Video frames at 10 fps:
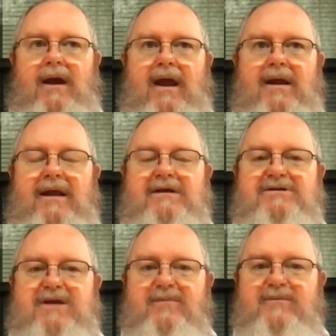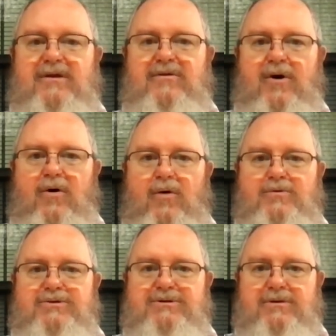and accepting
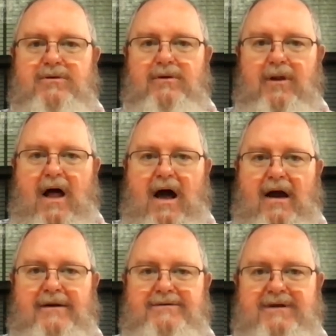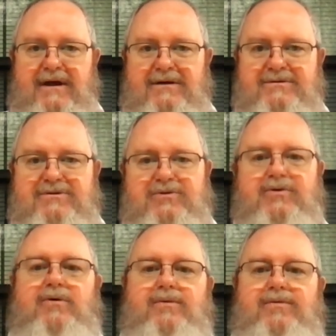those lies as
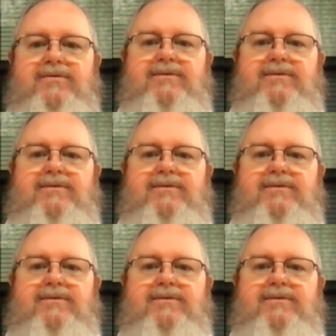truth.